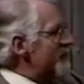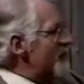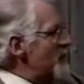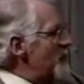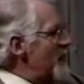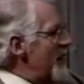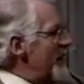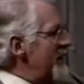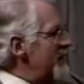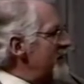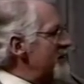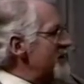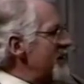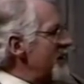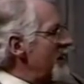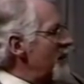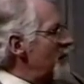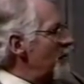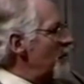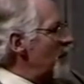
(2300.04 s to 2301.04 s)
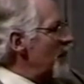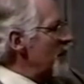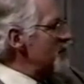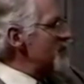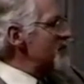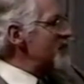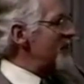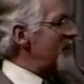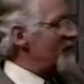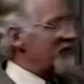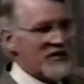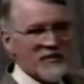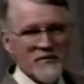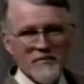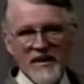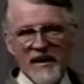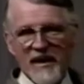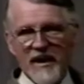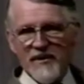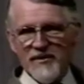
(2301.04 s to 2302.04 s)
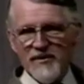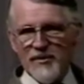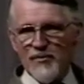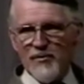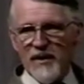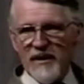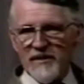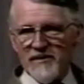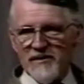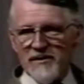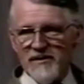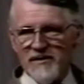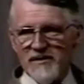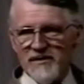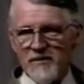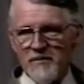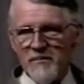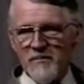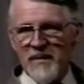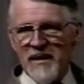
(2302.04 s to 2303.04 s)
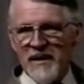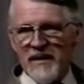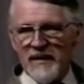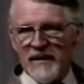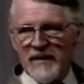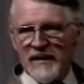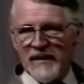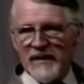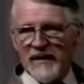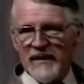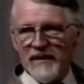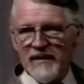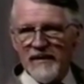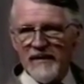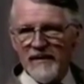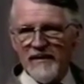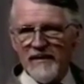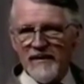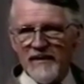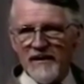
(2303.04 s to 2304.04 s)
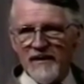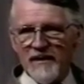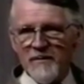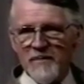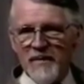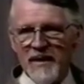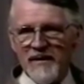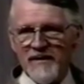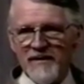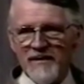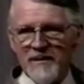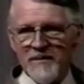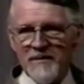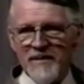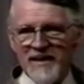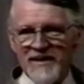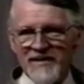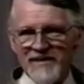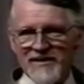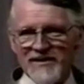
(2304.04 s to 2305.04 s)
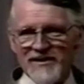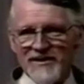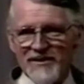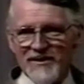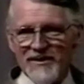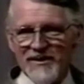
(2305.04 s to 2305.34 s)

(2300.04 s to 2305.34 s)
repent, most of them are directed to men, commanding man to do